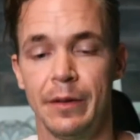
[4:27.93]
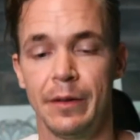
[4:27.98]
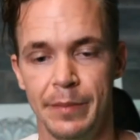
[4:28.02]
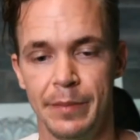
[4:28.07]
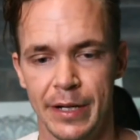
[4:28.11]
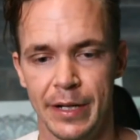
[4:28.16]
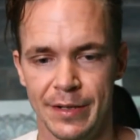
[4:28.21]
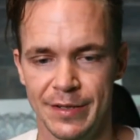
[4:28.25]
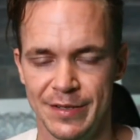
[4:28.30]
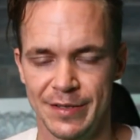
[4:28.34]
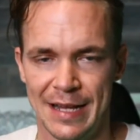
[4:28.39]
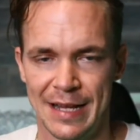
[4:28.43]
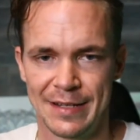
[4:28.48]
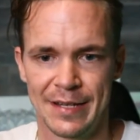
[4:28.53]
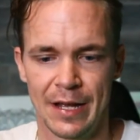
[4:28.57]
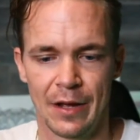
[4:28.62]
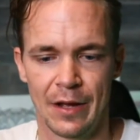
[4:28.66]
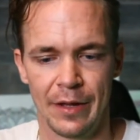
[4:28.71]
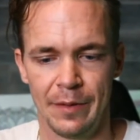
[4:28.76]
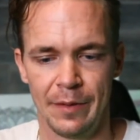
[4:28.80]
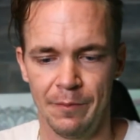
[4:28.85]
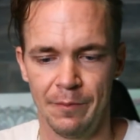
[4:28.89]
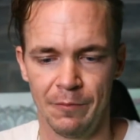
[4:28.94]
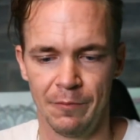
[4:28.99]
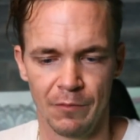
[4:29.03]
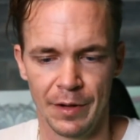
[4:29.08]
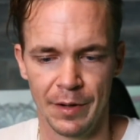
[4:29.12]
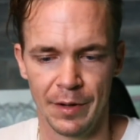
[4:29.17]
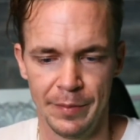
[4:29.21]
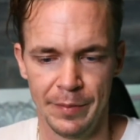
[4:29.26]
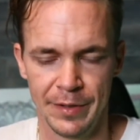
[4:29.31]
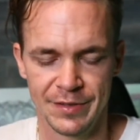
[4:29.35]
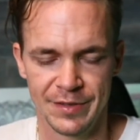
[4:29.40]
because that's how they run a
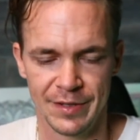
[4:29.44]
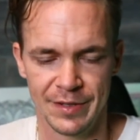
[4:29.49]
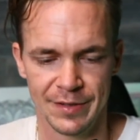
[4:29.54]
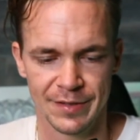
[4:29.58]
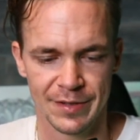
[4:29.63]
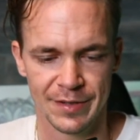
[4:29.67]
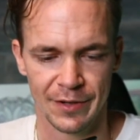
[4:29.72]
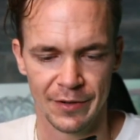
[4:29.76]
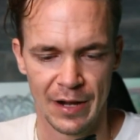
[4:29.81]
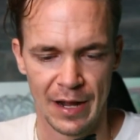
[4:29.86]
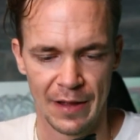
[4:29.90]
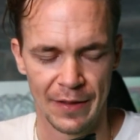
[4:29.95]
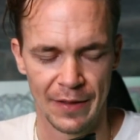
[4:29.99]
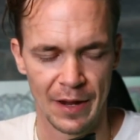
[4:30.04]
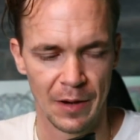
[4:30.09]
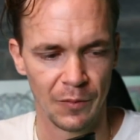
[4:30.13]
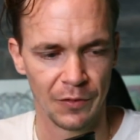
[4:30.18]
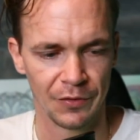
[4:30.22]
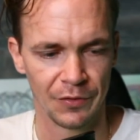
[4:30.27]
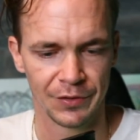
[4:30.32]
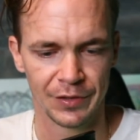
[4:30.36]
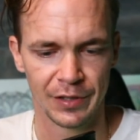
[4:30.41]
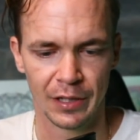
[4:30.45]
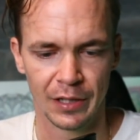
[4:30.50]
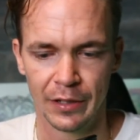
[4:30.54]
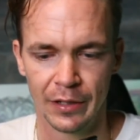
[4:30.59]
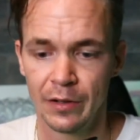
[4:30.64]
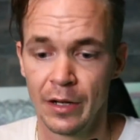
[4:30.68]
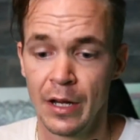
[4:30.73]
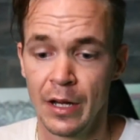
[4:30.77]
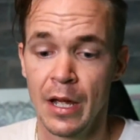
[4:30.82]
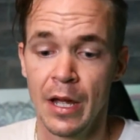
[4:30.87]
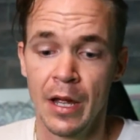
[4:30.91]
business. I don't know how that wasn't clear.